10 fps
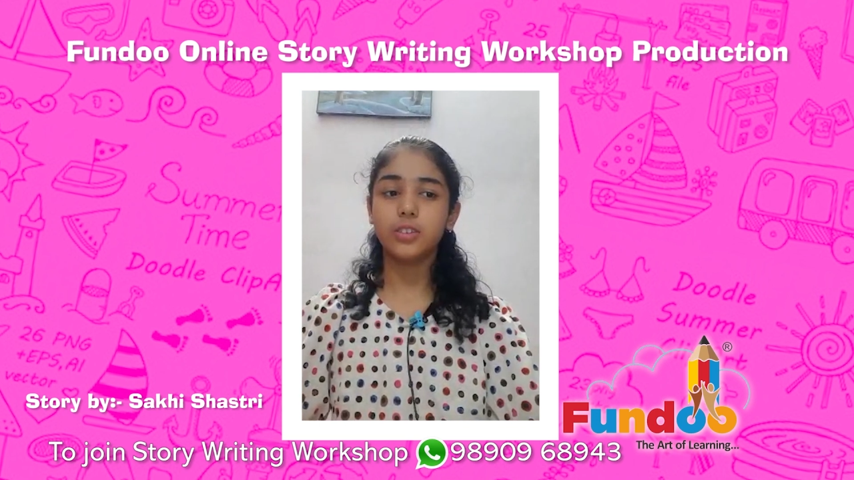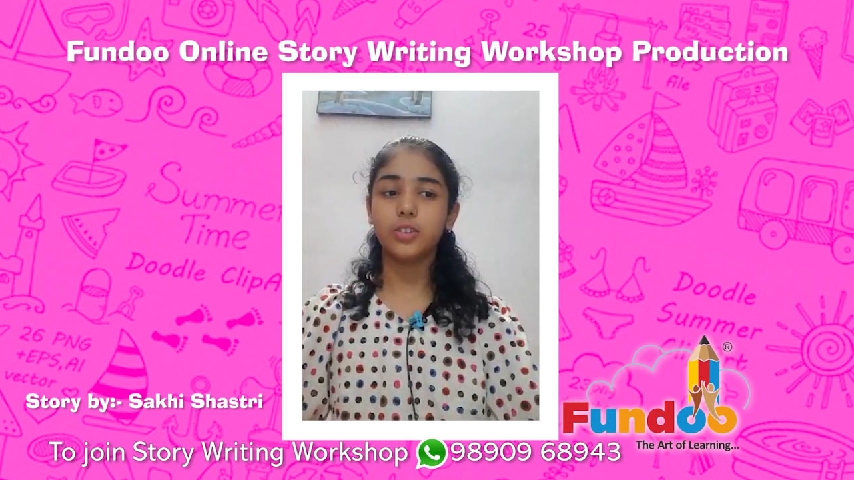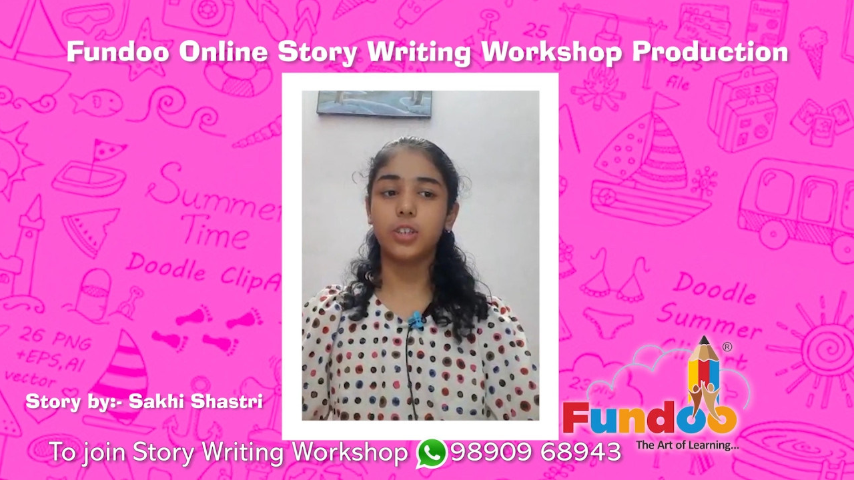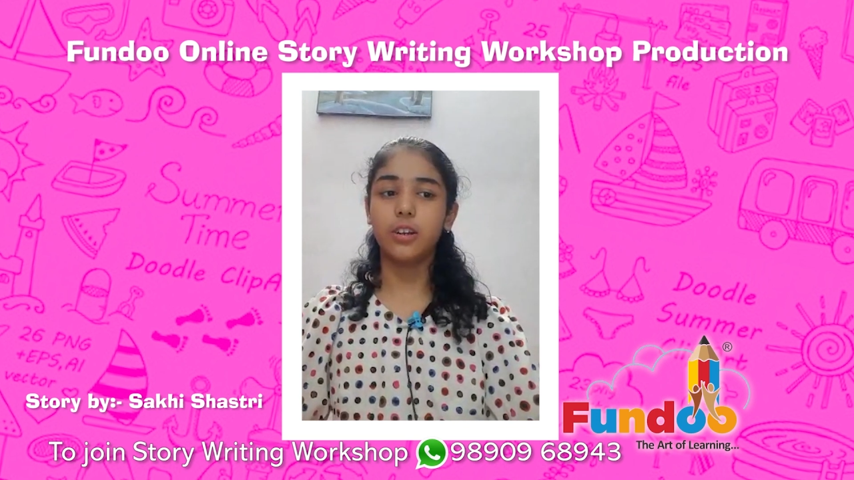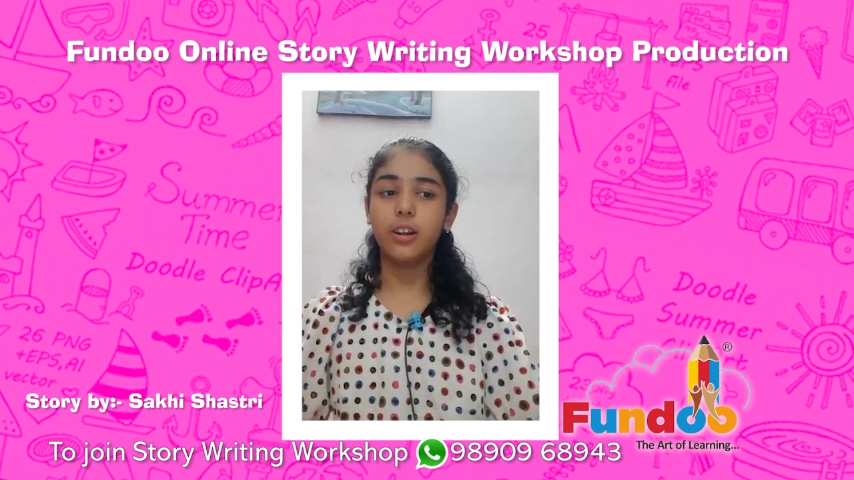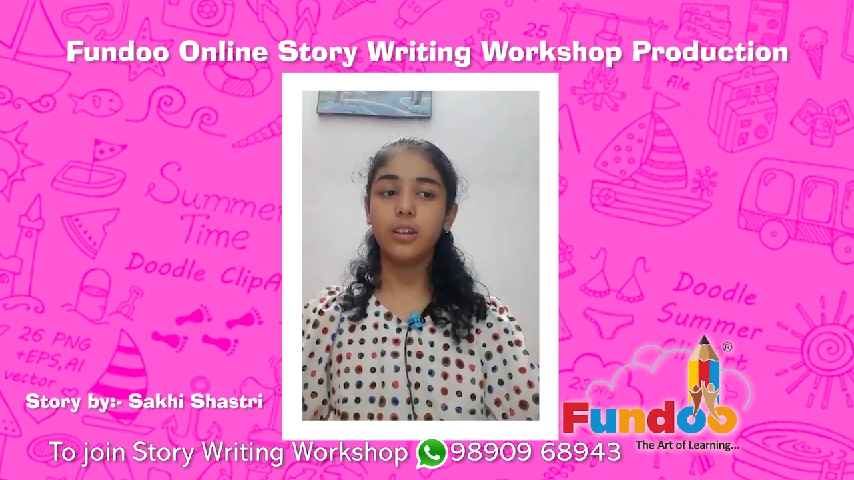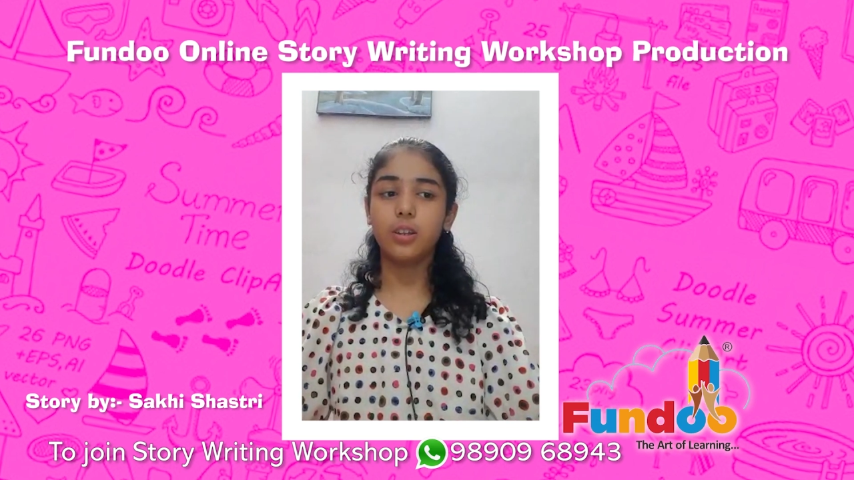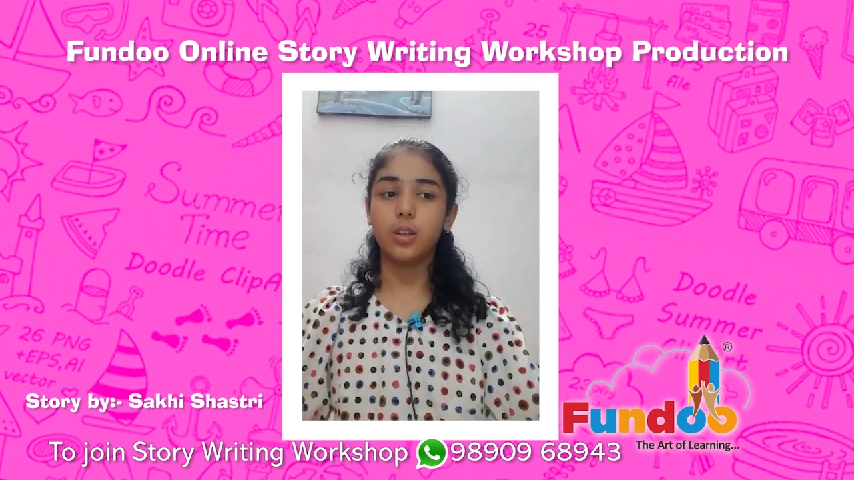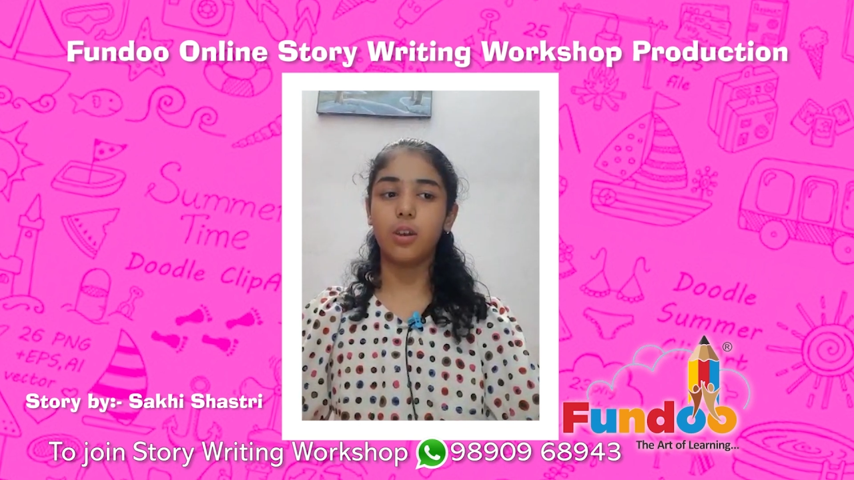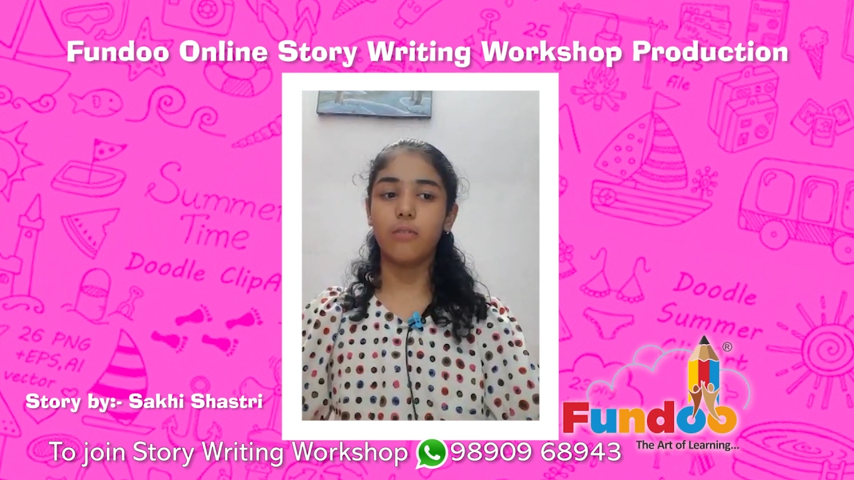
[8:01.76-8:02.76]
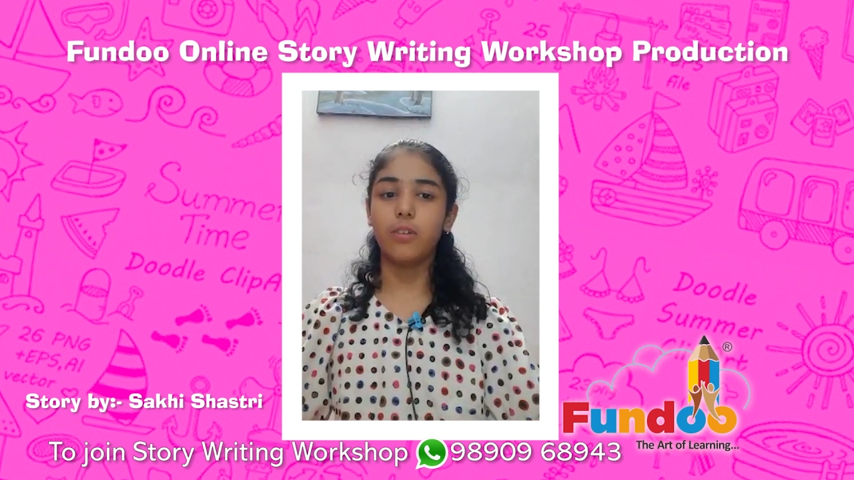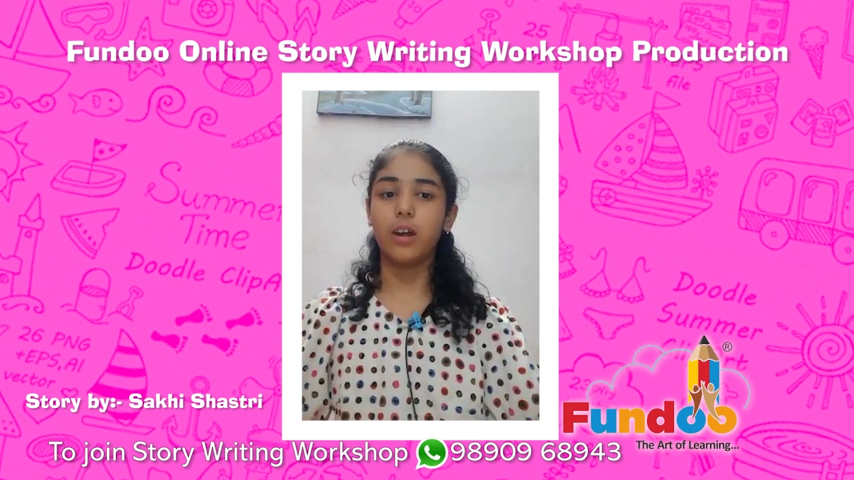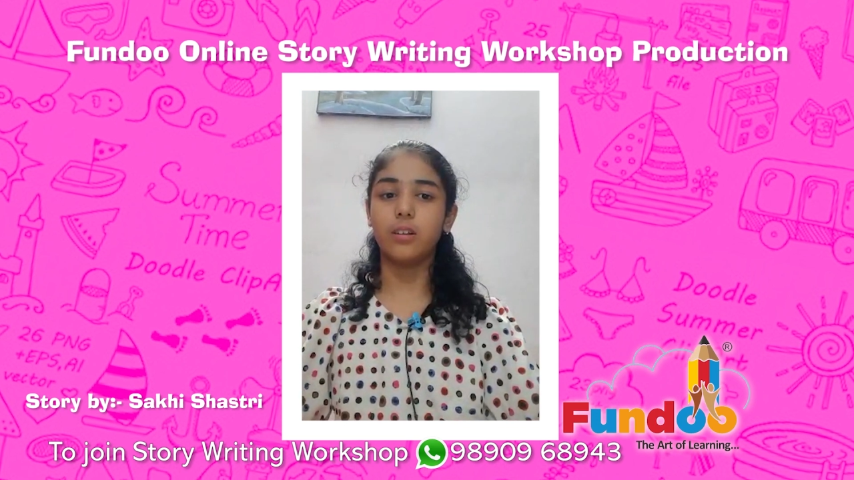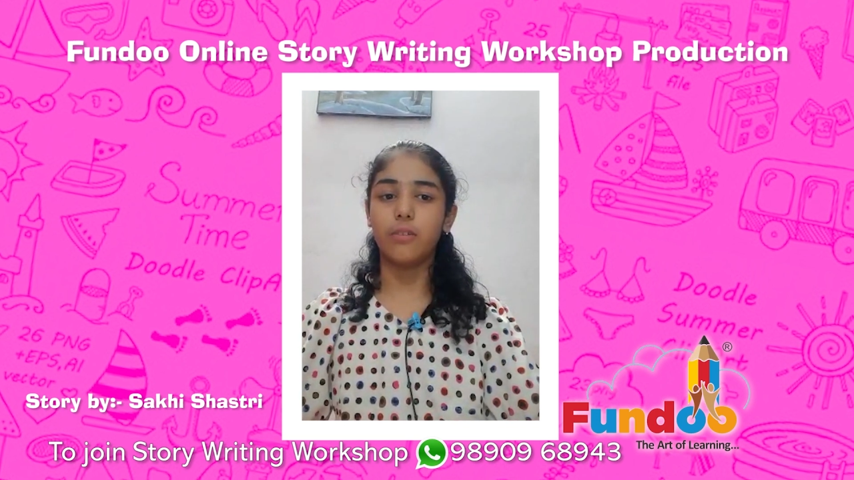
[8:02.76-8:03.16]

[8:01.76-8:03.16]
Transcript: you have done a